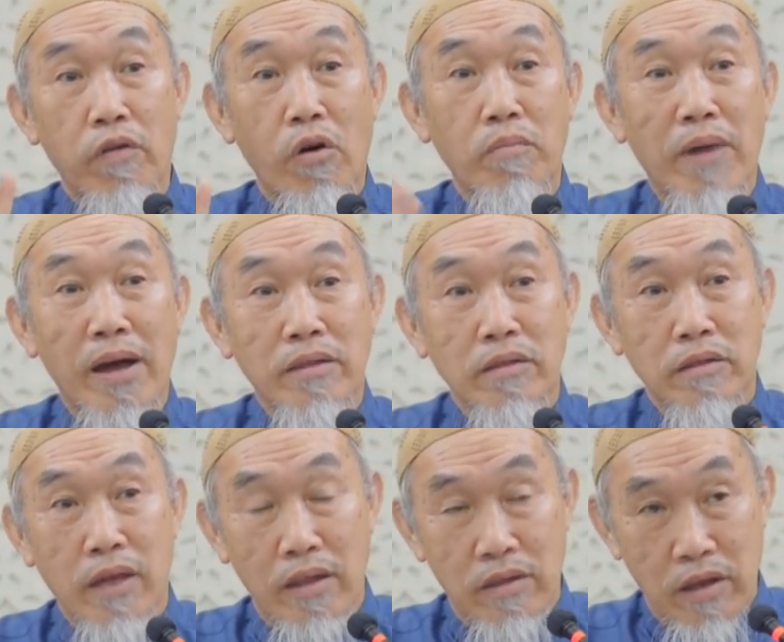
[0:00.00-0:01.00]
4
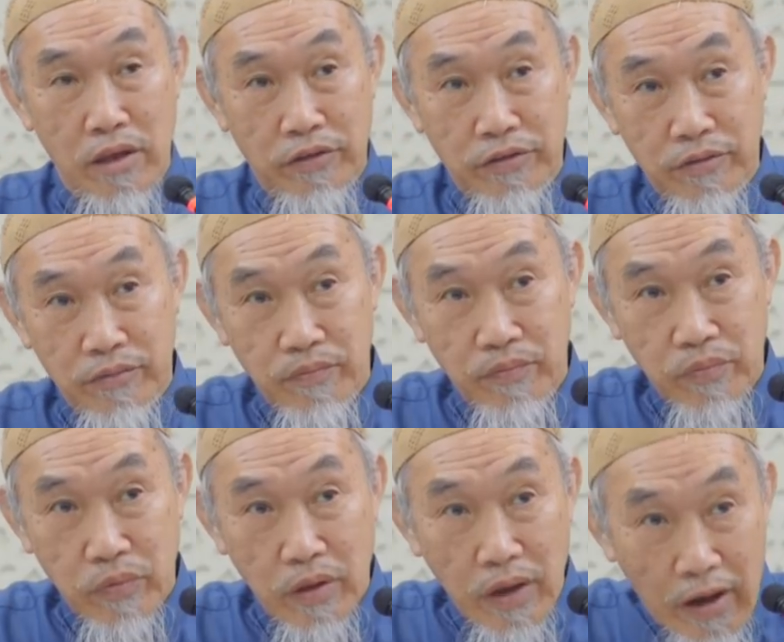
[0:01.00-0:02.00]
months, 10 days.
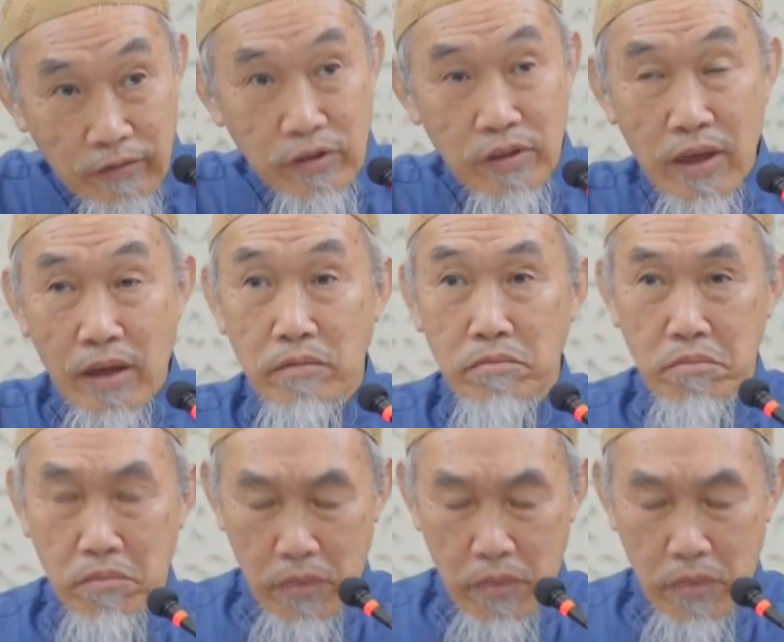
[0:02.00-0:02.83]
After that,